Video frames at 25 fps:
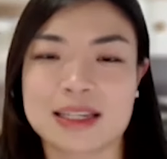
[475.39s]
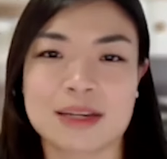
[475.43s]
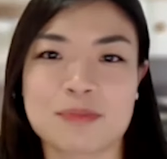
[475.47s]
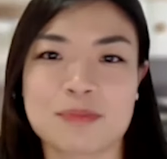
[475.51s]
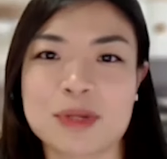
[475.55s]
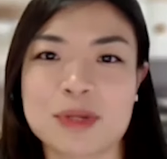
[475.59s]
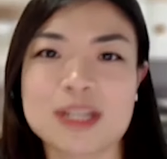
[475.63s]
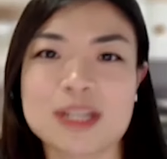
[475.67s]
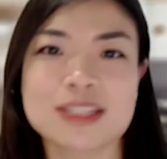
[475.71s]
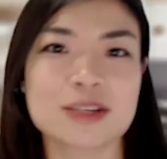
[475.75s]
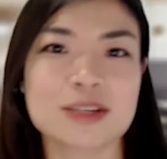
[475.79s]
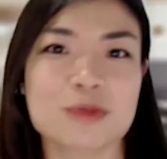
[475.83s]
a
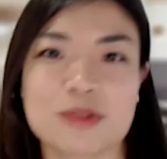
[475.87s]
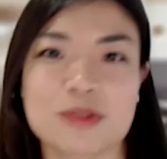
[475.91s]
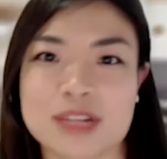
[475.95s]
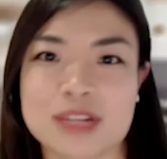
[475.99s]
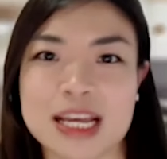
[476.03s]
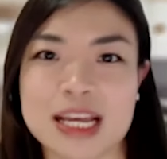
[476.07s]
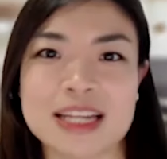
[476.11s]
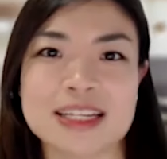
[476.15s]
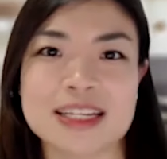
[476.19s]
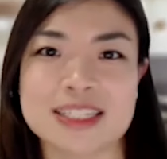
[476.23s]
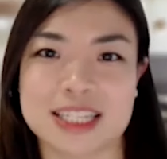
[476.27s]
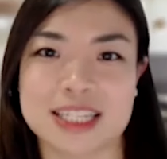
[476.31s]
person with
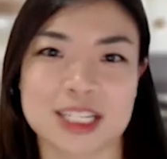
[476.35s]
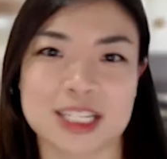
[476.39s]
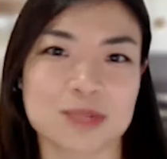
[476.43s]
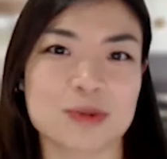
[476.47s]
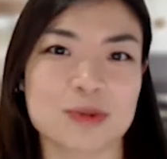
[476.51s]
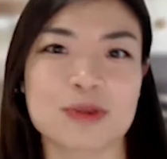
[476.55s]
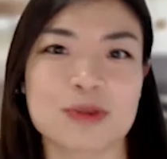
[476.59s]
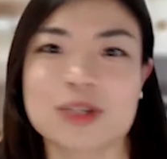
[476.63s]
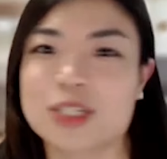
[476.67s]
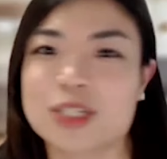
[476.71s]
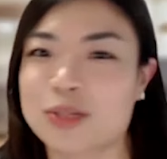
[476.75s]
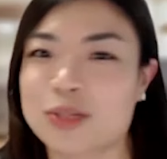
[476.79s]
10 years
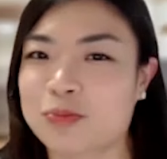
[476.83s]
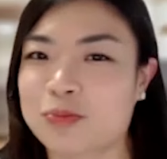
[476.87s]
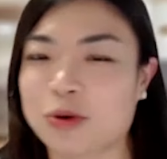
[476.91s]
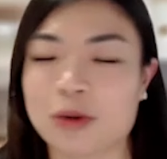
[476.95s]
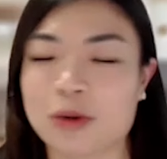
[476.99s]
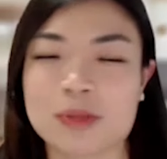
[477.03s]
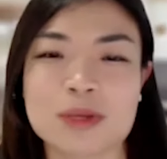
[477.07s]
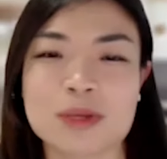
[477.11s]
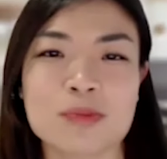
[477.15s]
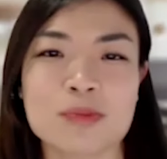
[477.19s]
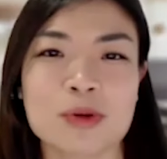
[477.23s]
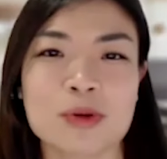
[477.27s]
experience you're
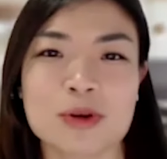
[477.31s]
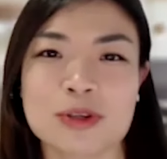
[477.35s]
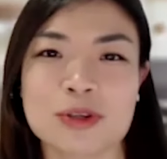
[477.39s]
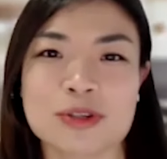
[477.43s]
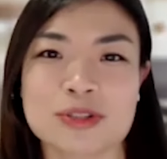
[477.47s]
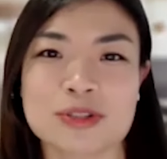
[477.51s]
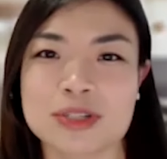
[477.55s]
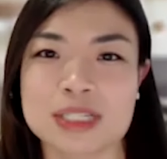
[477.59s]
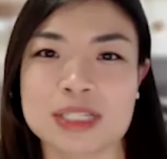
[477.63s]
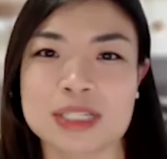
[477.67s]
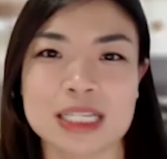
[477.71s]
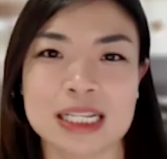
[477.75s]
probably more
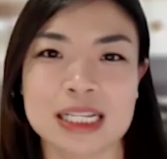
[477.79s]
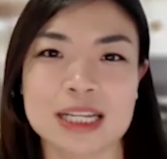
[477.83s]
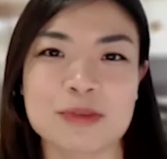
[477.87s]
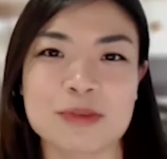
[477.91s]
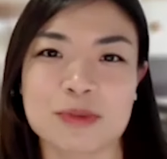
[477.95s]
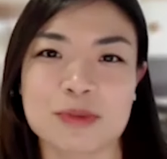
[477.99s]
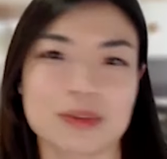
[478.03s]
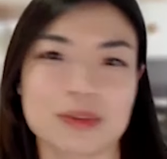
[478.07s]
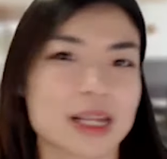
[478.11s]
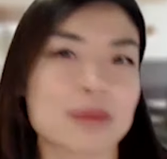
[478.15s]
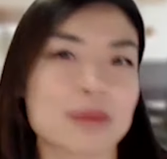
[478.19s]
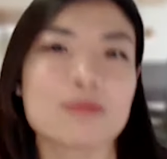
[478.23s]
used to dealing with